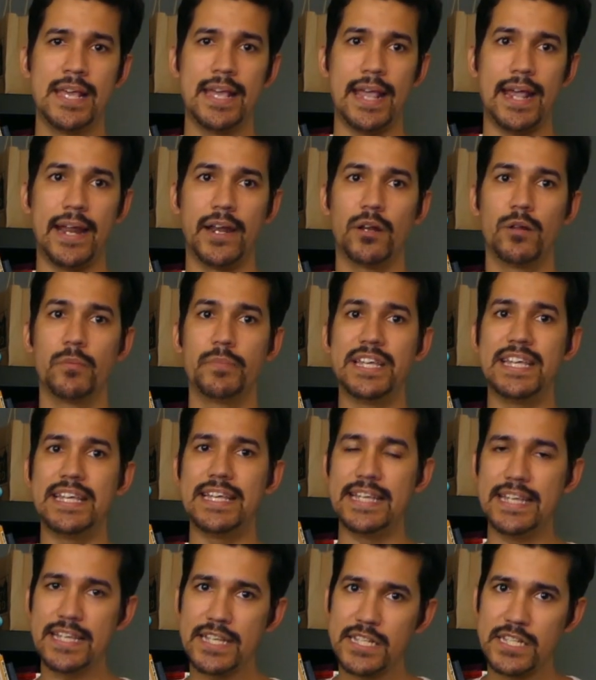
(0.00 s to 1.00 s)
And it'll be
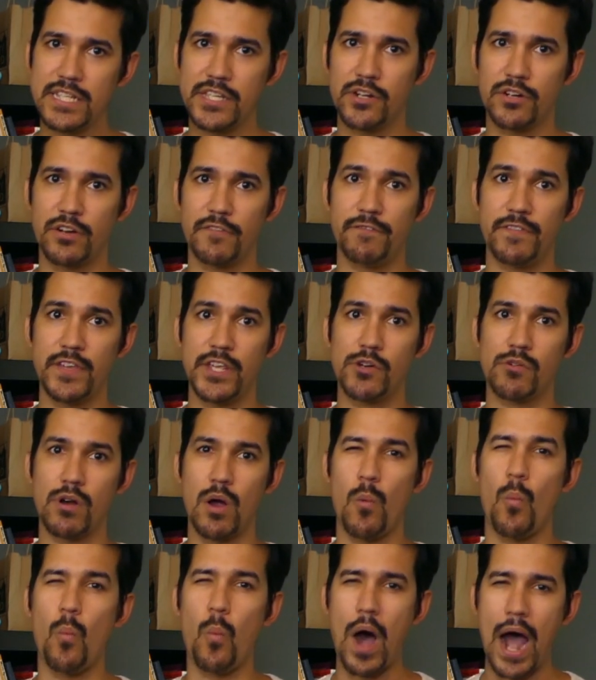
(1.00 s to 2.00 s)
easier to figure
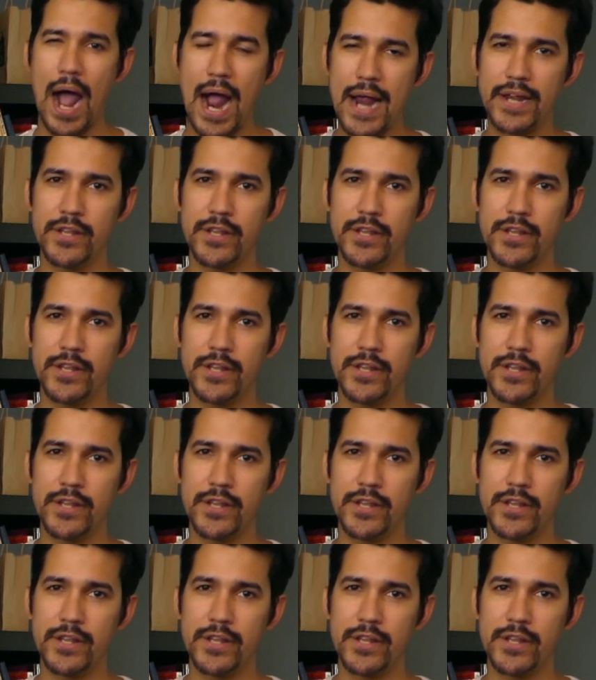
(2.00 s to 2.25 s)
out why